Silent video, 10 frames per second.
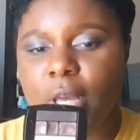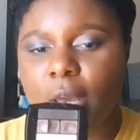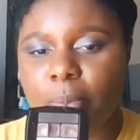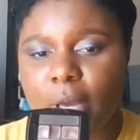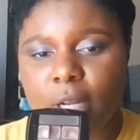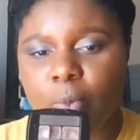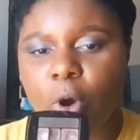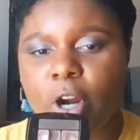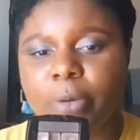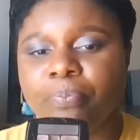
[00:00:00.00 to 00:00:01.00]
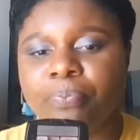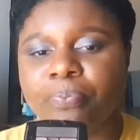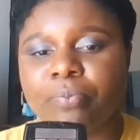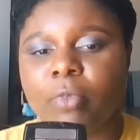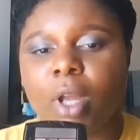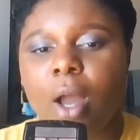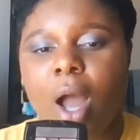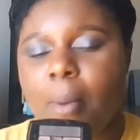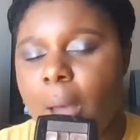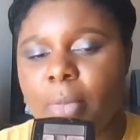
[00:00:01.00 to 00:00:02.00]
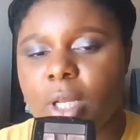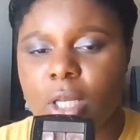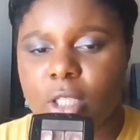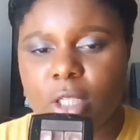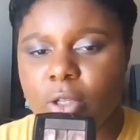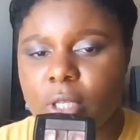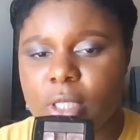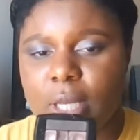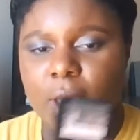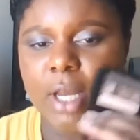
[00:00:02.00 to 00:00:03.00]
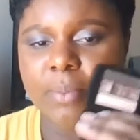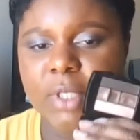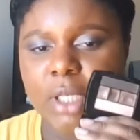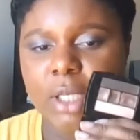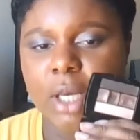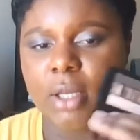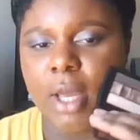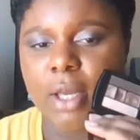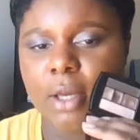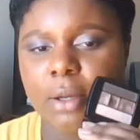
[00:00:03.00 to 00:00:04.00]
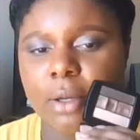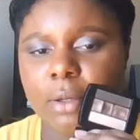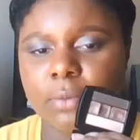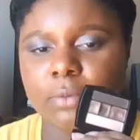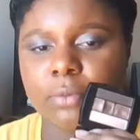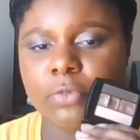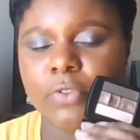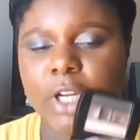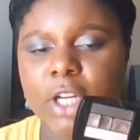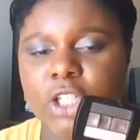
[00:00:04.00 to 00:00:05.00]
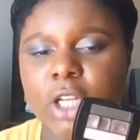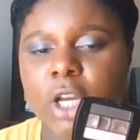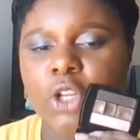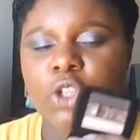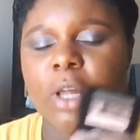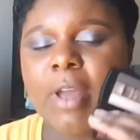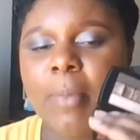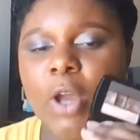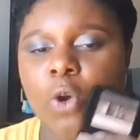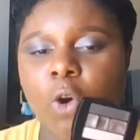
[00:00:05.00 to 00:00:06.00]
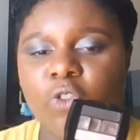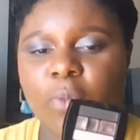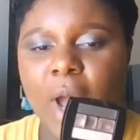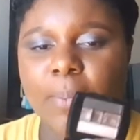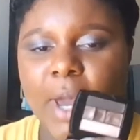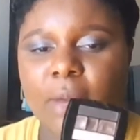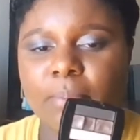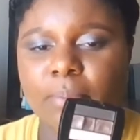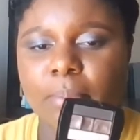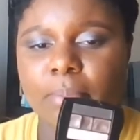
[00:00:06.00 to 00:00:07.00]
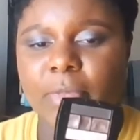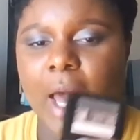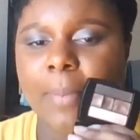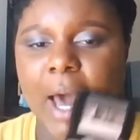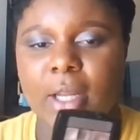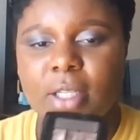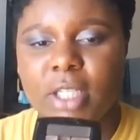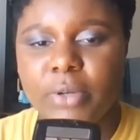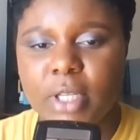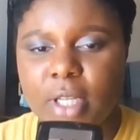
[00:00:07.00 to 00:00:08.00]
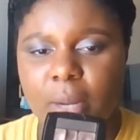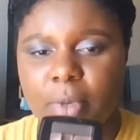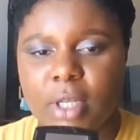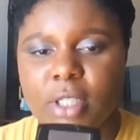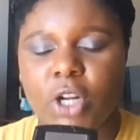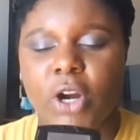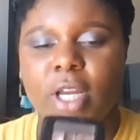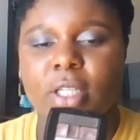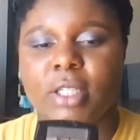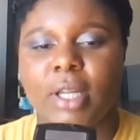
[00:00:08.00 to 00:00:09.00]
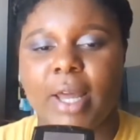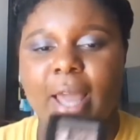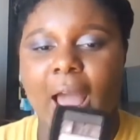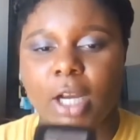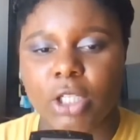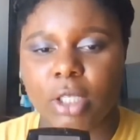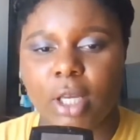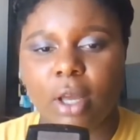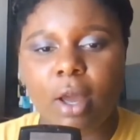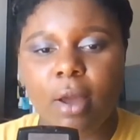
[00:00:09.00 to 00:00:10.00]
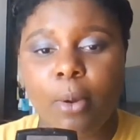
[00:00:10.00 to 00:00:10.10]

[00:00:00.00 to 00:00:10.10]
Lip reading: it up anymore, I'm going to consider this like an empty and like finish. So like my goal for my that palette series that I'm going to start is to like actually